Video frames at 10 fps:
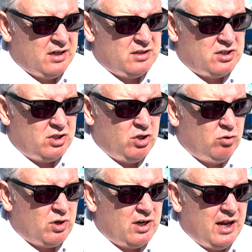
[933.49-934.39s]
So you
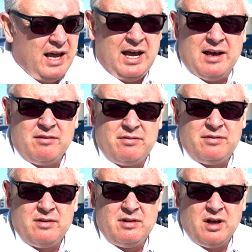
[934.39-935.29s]
can
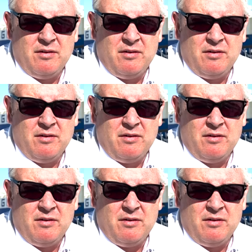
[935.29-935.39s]
have a